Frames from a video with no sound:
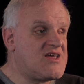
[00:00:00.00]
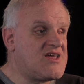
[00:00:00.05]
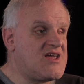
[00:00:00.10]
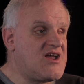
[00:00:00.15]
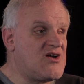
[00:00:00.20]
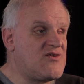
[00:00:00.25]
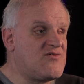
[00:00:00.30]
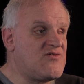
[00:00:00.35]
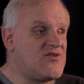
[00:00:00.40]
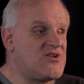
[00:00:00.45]

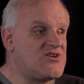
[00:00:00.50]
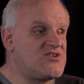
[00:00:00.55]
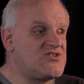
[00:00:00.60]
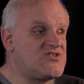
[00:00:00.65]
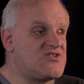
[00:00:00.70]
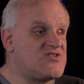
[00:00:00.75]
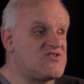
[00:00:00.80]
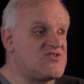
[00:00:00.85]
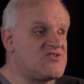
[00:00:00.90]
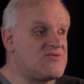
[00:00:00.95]
careful
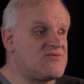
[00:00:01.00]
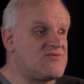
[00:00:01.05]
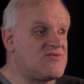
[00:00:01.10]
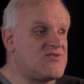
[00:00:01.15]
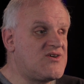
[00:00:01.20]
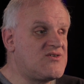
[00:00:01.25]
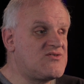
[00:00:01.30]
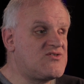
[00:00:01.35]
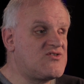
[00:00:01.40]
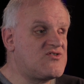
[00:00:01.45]
and just
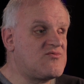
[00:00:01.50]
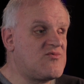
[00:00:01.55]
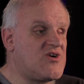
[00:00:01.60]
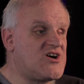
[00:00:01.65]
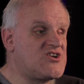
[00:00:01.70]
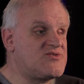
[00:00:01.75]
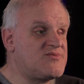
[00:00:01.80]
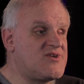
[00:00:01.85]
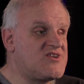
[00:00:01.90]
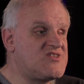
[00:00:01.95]

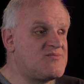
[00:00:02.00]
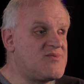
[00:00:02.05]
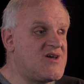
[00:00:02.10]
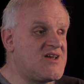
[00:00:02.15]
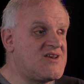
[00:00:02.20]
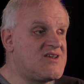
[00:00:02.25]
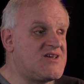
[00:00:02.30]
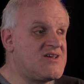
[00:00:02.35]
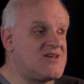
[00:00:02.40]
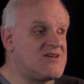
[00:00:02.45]
watch my
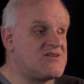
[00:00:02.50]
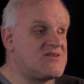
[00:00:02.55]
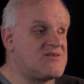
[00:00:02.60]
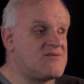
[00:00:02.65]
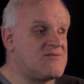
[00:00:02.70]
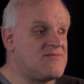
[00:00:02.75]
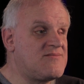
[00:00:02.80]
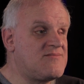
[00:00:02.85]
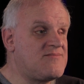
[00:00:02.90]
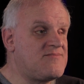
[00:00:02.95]
spending
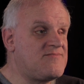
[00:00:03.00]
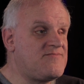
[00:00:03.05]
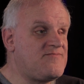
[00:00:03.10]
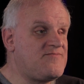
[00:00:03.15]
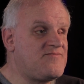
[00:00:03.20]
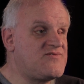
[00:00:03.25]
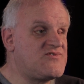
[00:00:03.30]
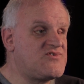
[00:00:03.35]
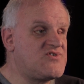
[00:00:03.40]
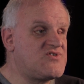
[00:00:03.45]

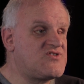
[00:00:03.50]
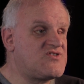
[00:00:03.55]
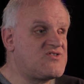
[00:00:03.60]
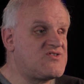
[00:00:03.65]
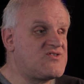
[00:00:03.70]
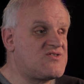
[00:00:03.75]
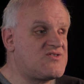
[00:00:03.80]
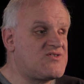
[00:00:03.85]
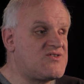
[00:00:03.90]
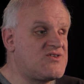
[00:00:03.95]
and
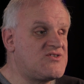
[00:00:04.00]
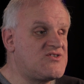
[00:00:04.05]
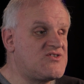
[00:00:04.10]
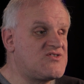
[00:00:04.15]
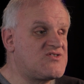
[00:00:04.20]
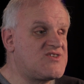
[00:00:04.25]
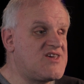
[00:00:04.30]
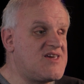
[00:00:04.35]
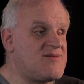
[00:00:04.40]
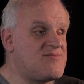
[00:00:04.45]

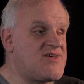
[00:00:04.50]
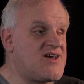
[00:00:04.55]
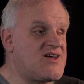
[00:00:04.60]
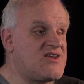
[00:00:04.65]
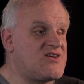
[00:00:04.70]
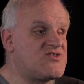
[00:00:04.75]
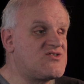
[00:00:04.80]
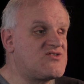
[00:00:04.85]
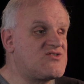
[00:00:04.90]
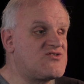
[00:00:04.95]
just keep
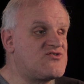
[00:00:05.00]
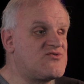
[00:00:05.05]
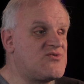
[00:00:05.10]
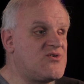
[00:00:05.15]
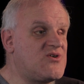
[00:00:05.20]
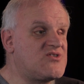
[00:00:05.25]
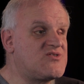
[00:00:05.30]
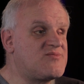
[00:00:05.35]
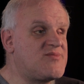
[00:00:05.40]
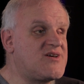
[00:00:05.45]
that under
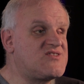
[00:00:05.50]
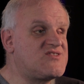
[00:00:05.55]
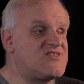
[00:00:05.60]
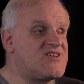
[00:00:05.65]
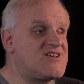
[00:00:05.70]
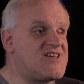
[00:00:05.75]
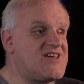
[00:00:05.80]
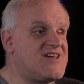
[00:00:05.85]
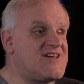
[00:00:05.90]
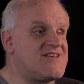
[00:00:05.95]
control as best
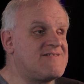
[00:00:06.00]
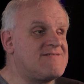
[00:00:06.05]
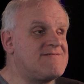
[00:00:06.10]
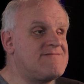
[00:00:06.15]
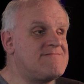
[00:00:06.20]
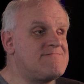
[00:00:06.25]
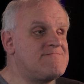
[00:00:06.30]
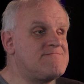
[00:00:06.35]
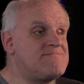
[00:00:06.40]
I can.